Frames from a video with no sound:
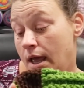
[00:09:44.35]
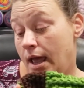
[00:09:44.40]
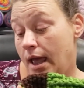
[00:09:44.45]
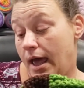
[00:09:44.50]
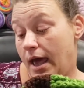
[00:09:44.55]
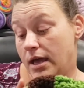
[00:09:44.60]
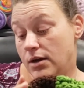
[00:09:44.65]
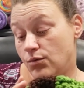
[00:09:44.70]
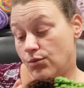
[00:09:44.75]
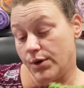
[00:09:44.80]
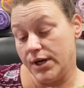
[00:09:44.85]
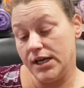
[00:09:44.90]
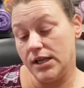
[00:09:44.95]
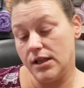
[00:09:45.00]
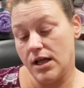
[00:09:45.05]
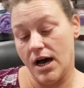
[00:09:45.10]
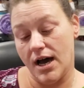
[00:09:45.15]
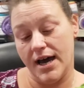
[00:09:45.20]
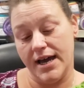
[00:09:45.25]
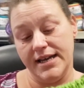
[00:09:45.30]
and
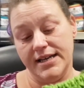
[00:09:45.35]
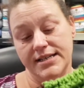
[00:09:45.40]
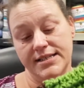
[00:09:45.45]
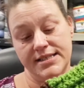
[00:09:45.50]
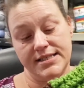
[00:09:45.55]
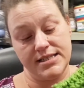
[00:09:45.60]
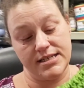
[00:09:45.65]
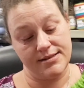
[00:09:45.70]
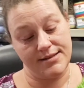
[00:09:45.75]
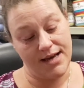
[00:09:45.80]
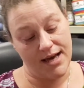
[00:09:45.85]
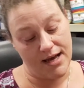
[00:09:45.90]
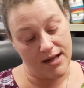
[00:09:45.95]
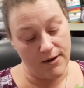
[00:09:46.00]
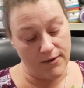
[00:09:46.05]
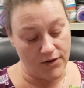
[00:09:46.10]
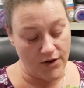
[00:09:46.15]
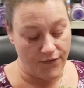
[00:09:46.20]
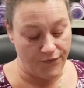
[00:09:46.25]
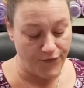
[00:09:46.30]
realized that
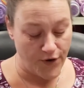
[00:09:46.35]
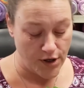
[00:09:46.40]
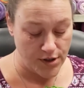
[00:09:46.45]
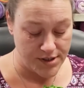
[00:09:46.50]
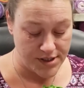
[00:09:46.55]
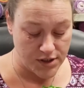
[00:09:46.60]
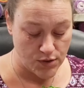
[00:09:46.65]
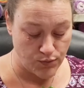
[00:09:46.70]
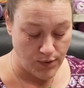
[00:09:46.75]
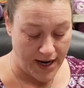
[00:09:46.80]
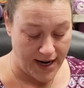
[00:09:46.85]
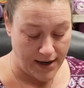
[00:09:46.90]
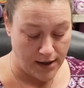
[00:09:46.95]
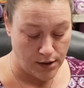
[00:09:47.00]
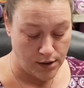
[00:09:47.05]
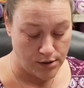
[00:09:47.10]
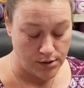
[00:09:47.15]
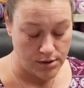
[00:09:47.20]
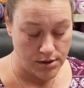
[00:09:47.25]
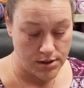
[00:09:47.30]
the first
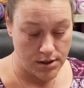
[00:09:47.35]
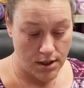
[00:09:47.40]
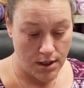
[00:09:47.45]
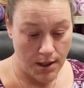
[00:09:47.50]
round